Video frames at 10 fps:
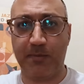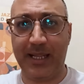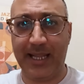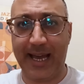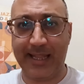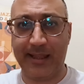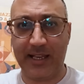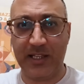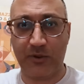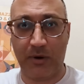Hezbollah
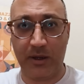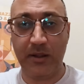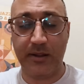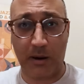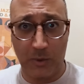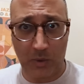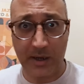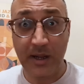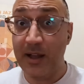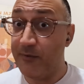and Israel, number
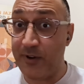one.